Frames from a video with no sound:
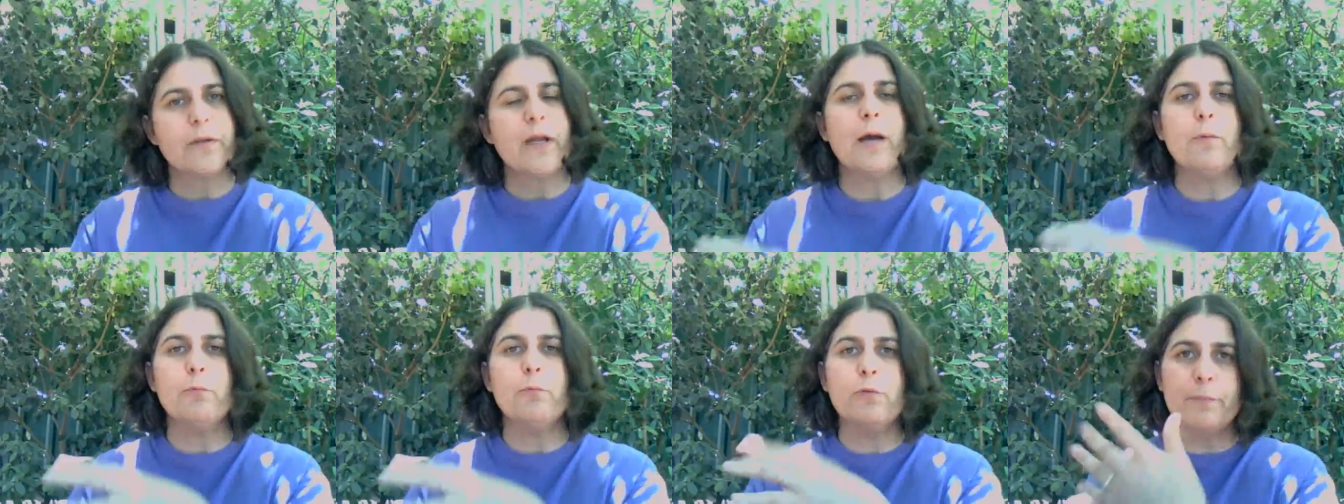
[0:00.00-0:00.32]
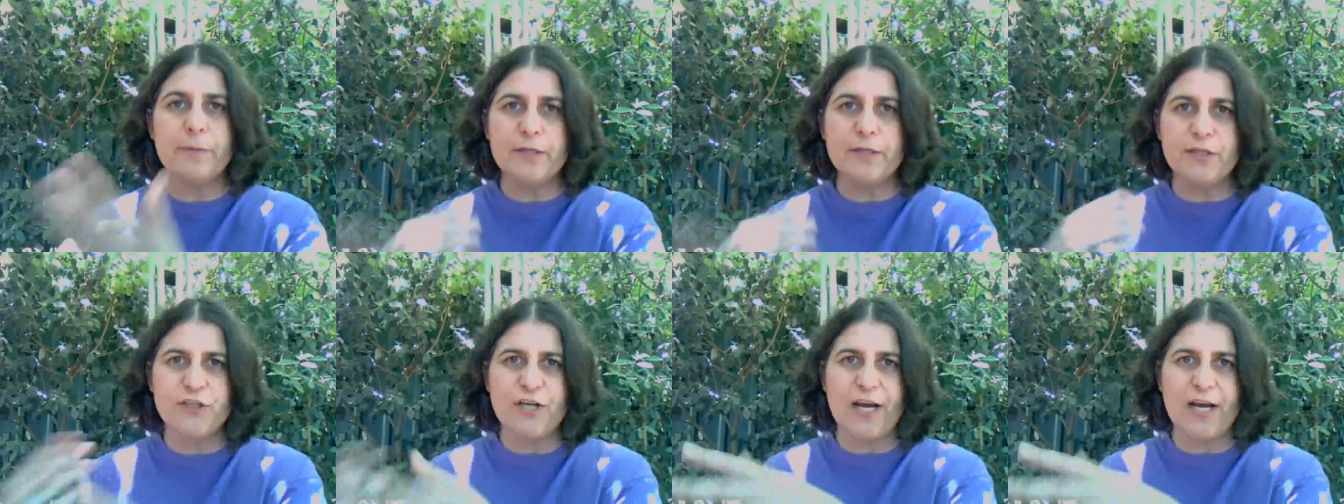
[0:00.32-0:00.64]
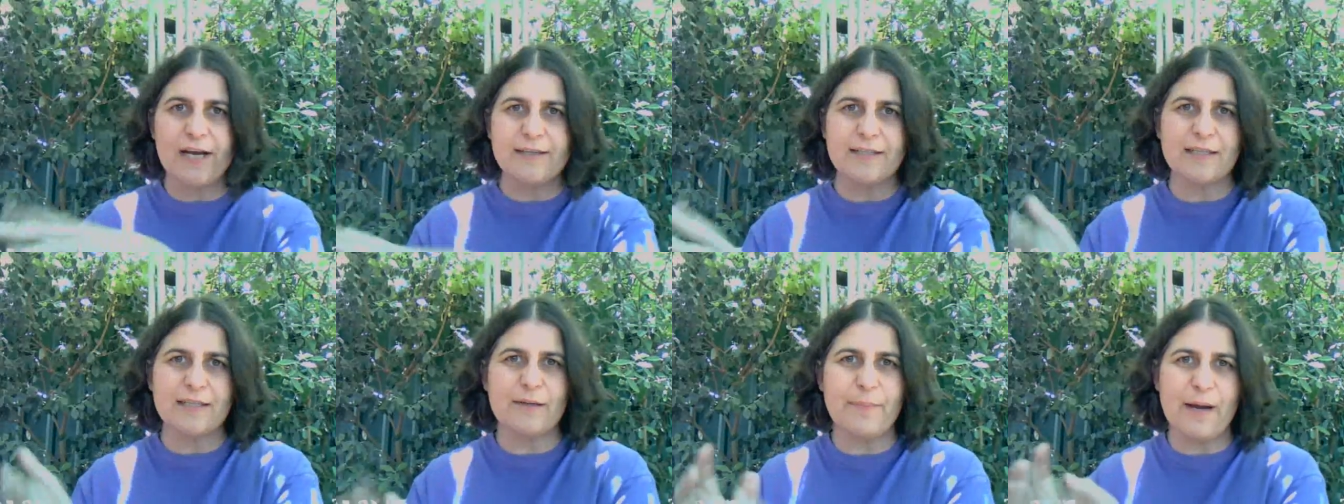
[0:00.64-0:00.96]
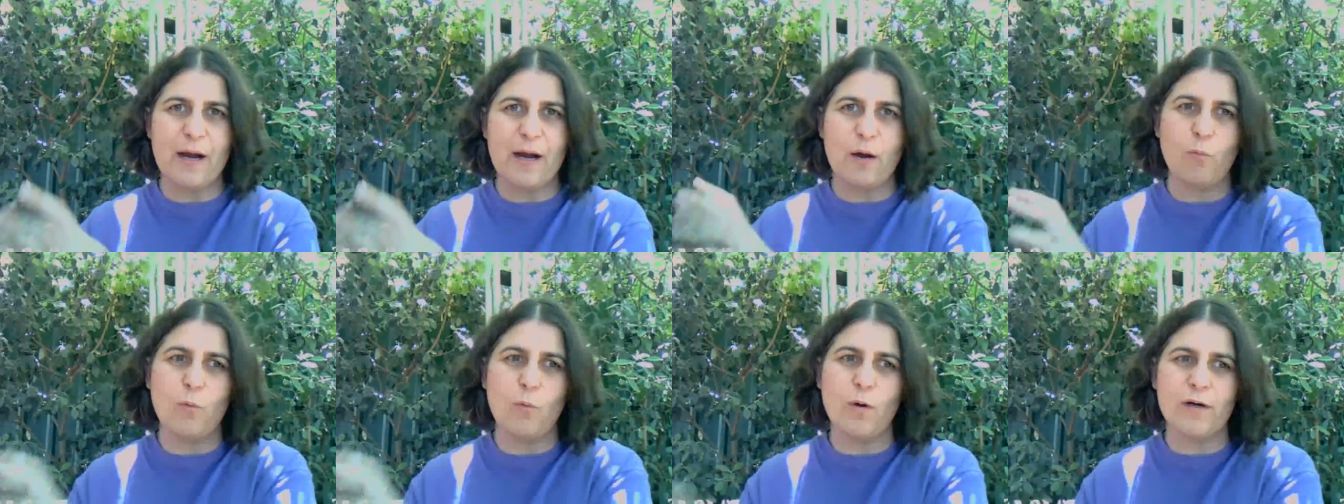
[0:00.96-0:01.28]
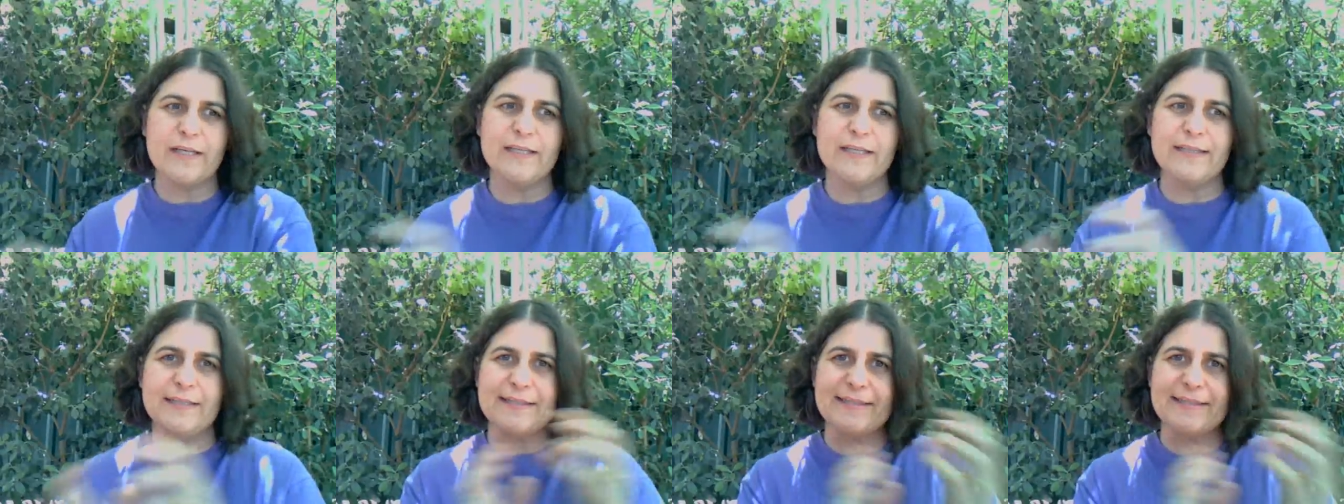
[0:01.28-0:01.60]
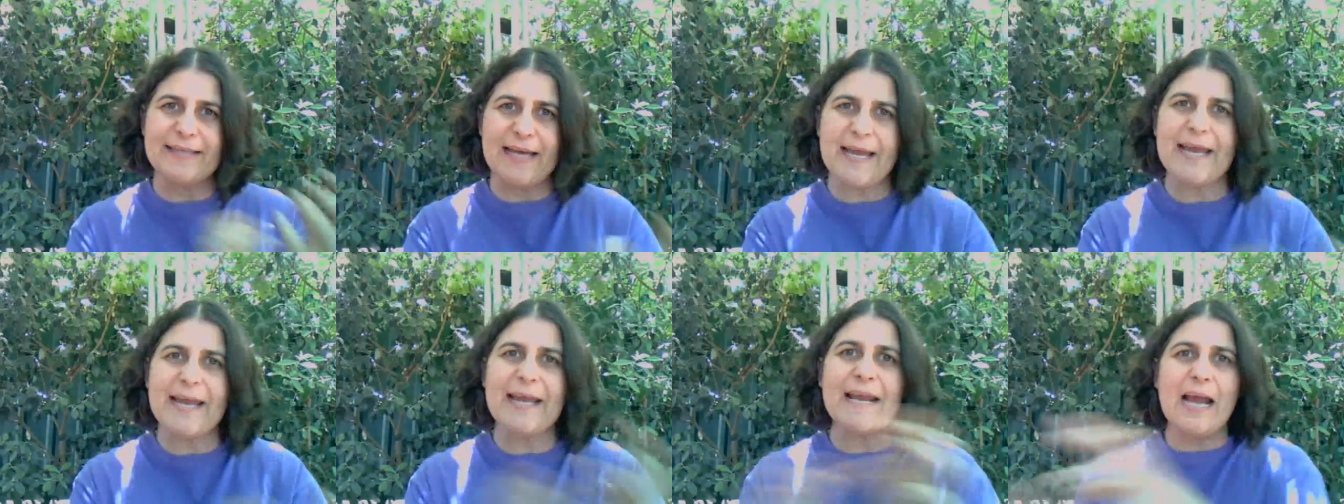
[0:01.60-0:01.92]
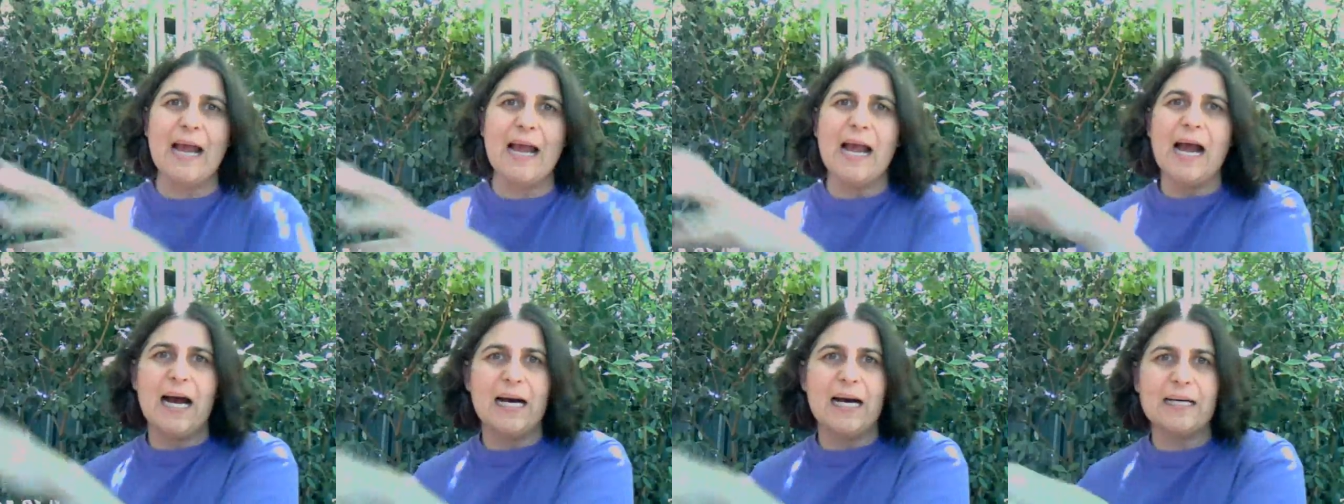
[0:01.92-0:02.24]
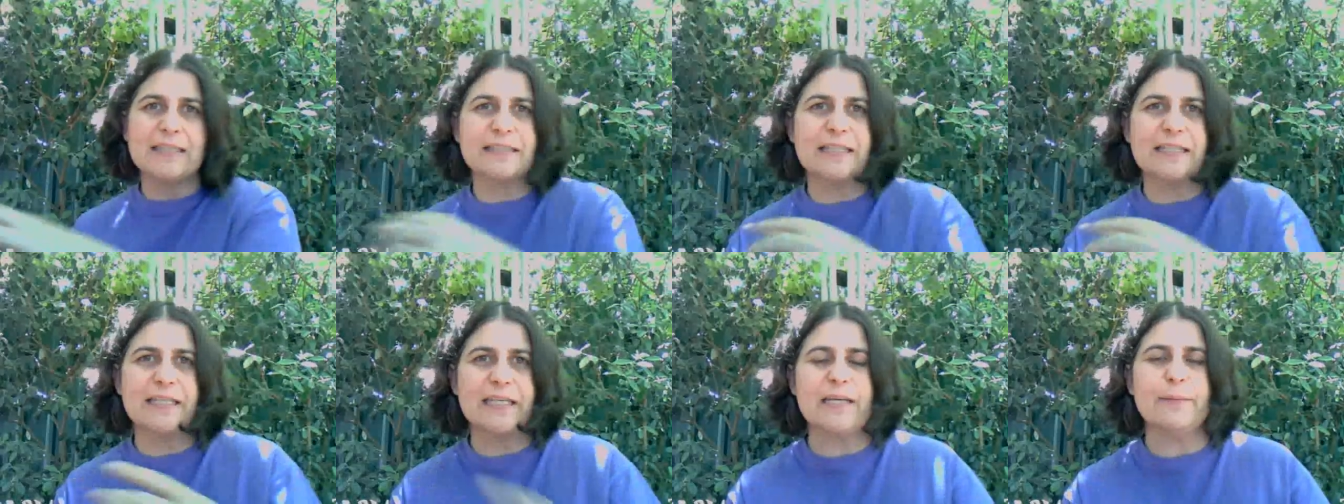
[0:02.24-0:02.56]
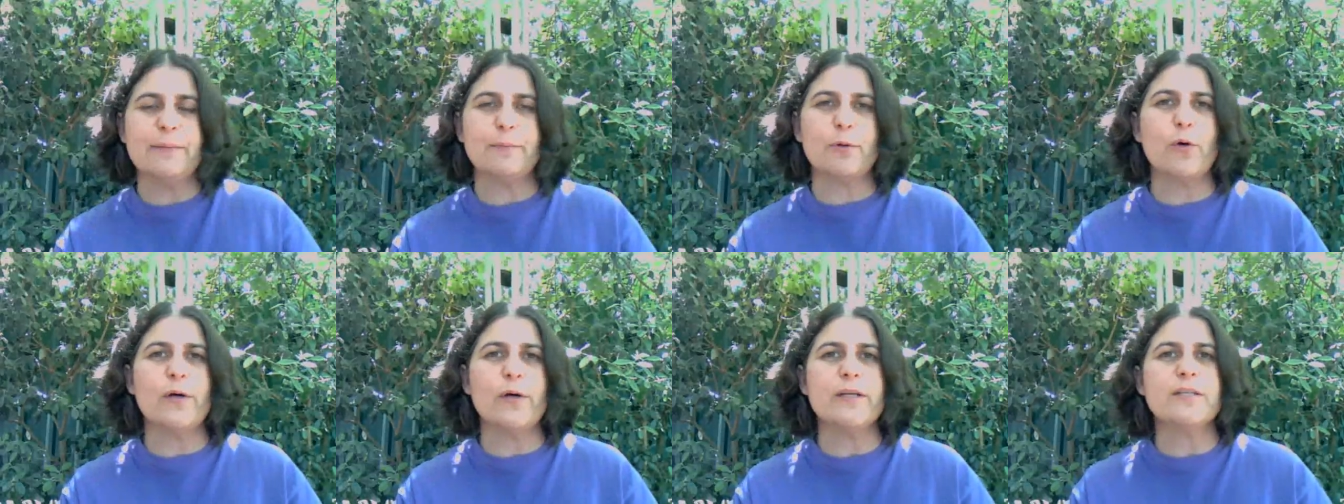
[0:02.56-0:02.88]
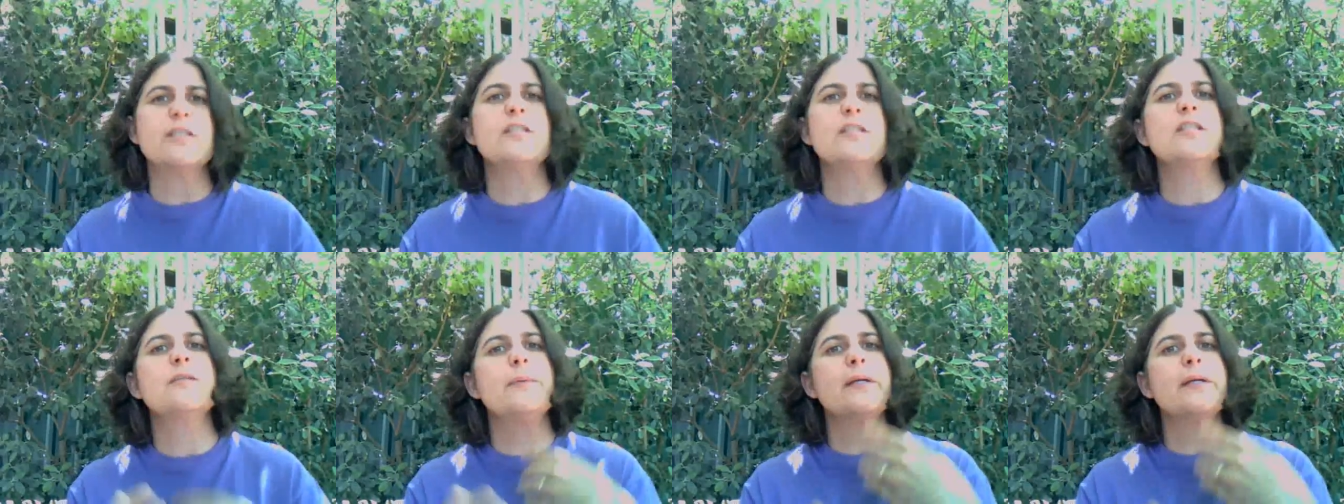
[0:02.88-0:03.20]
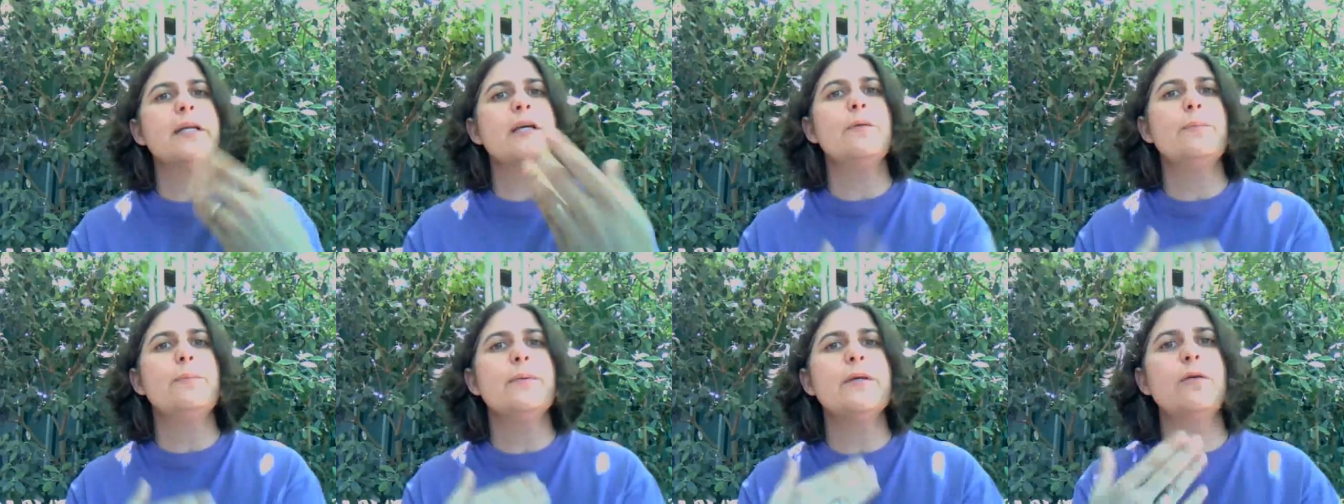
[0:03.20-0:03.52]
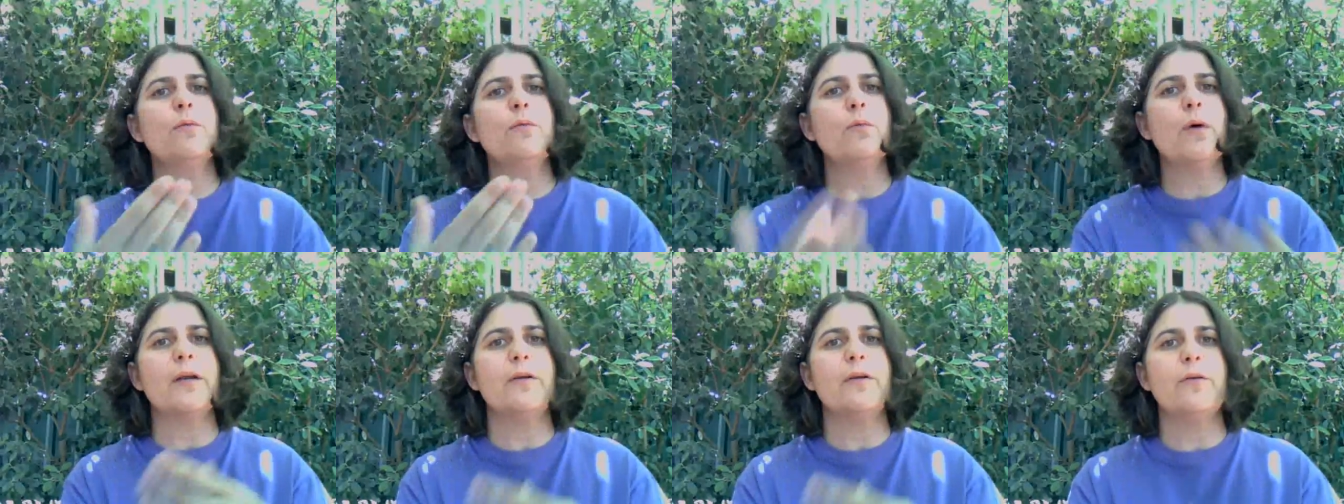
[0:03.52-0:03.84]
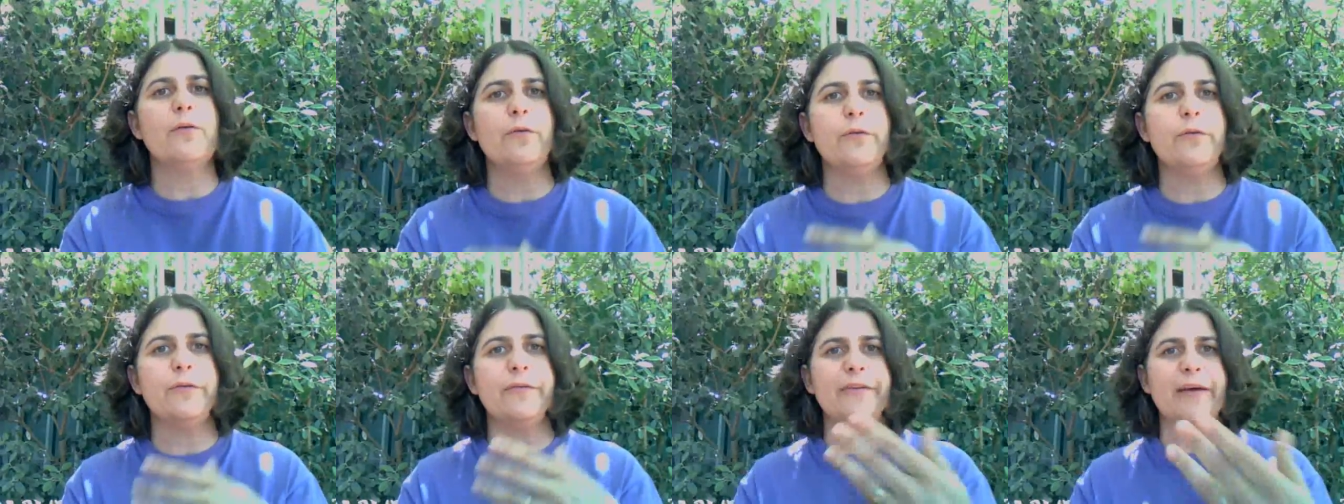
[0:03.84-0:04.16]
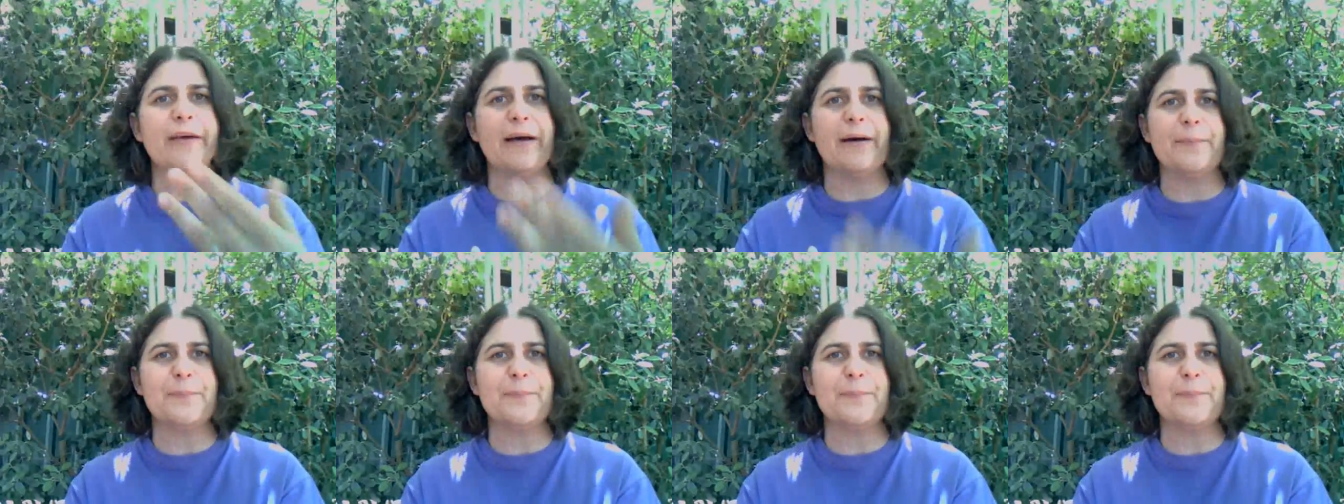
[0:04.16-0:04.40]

and we'll be chatting about what he's saying, asking him questions, but he'll be the one who's